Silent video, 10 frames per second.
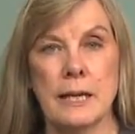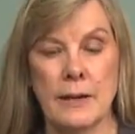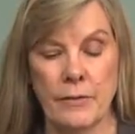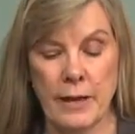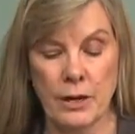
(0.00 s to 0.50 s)

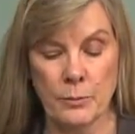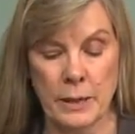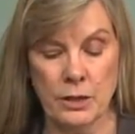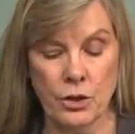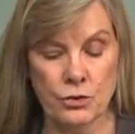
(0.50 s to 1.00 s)
and they are
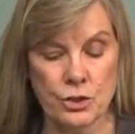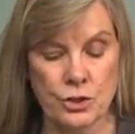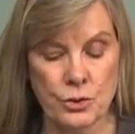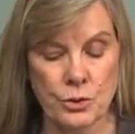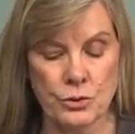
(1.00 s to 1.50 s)
my
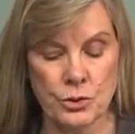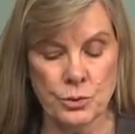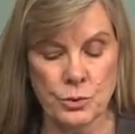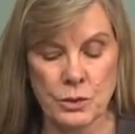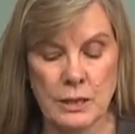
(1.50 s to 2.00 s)
go-to
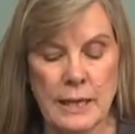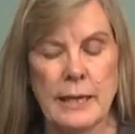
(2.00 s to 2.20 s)
tool